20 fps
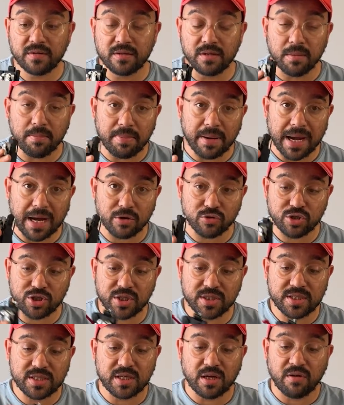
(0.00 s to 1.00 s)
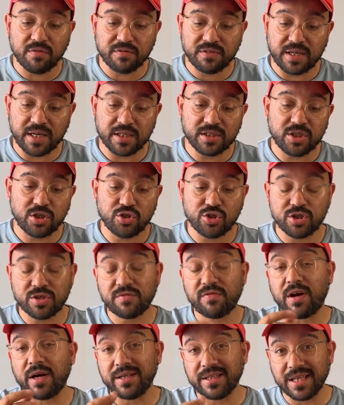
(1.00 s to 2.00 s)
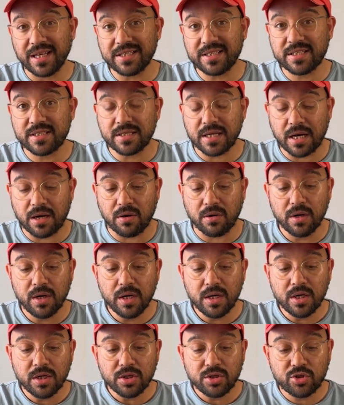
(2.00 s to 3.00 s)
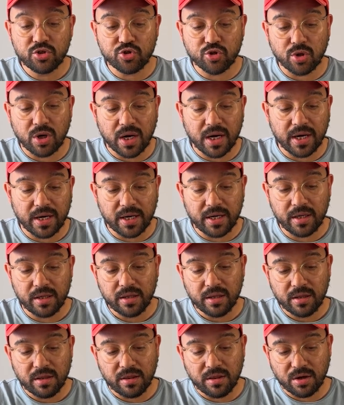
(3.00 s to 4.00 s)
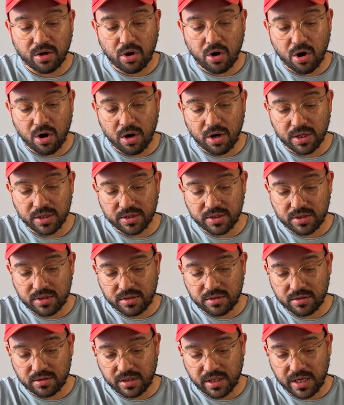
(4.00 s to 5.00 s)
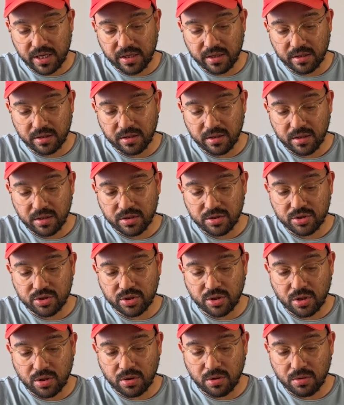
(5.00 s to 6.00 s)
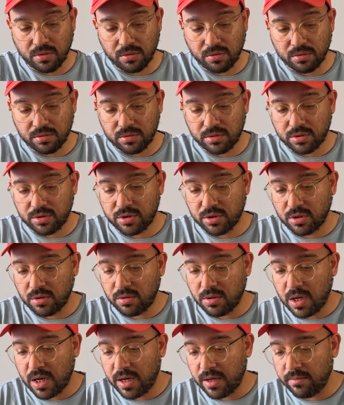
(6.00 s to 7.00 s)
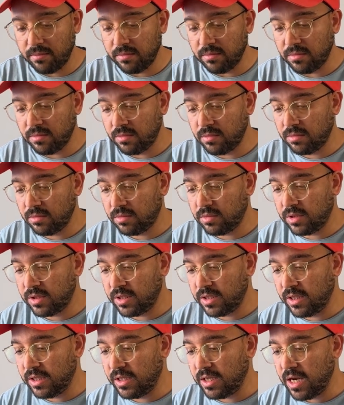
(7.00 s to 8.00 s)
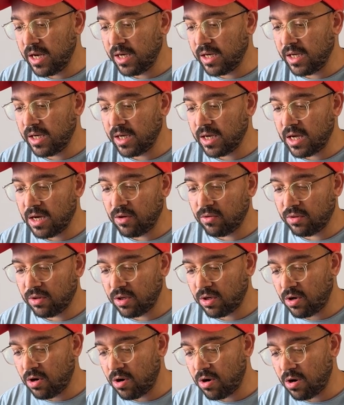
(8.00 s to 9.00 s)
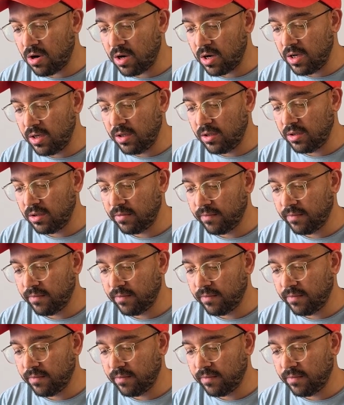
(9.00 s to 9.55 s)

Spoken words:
the pouch itself takes it just fine. Let's now try the cards thing. So I'm taking out the card.